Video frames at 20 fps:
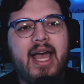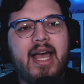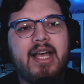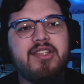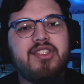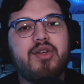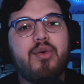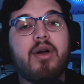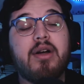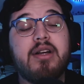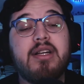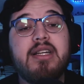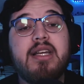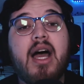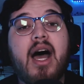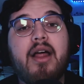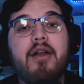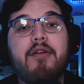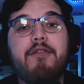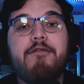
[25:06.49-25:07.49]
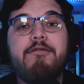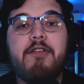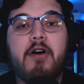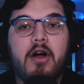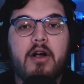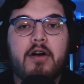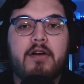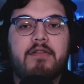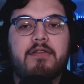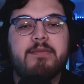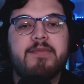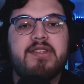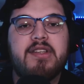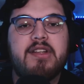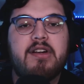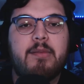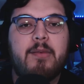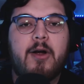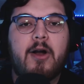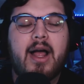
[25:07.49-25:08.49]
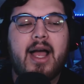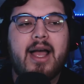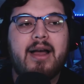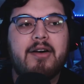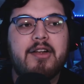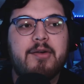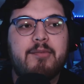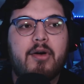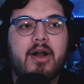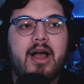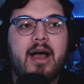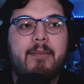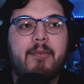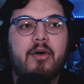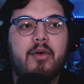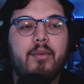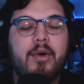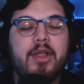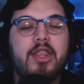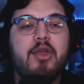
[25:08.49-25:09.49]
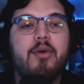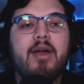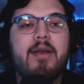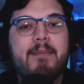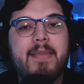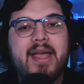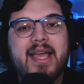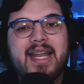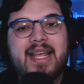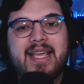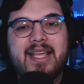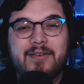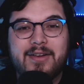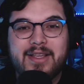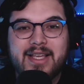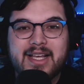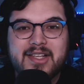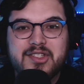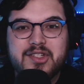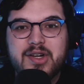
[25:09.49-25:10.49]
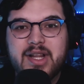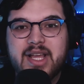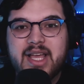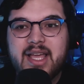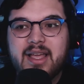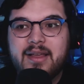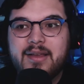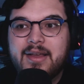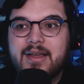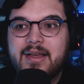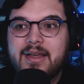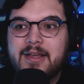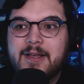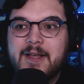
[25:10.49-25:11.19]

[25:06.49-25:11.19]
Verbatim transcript: as you are not far from Cinnabar Island proper. When you had made it here yesterday,